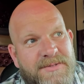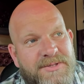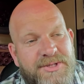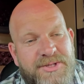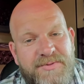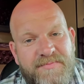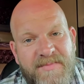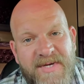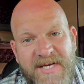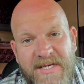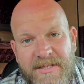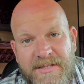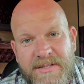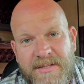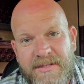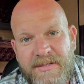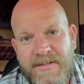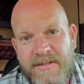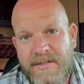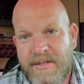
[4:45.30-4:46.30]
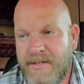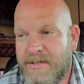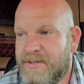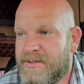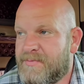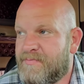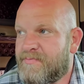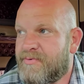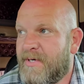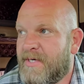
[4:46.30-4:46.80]
Schmidt is
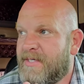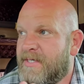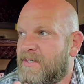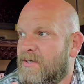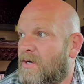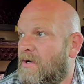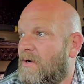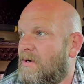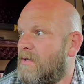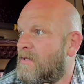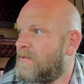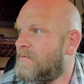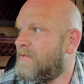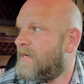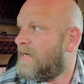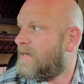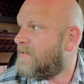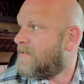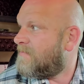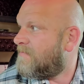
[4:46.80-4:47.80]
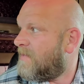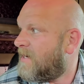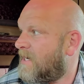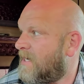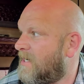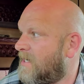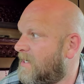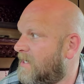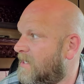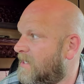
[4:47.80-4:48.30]
spreading all around
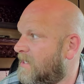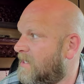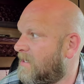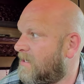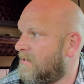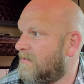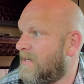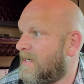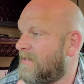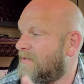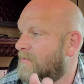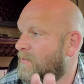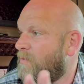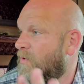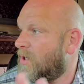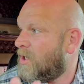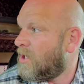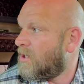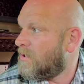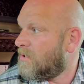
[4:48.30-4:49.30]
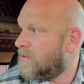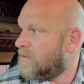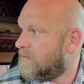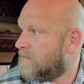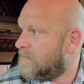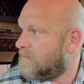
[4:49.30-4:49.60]
America, around the world.